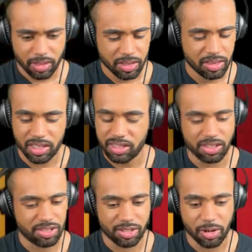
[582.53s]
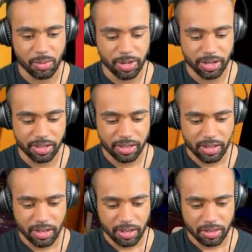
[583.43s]
This is so weird.
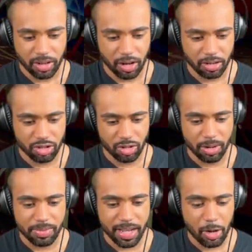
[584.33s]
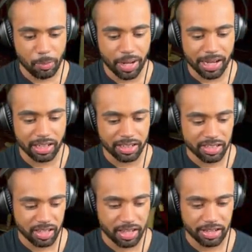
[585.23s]
So I'm now
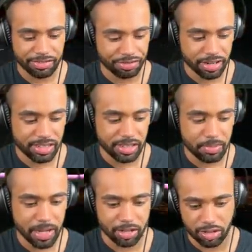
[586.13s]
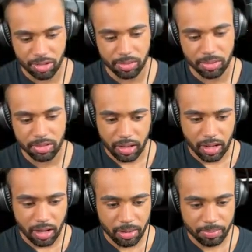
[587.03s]
piloting a Freddy mech suit.
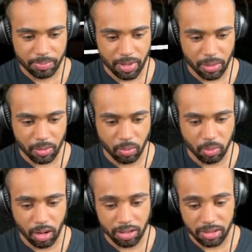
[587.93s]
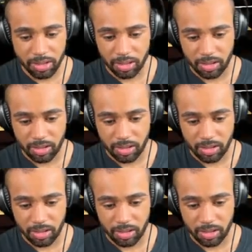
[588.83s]
Um, what?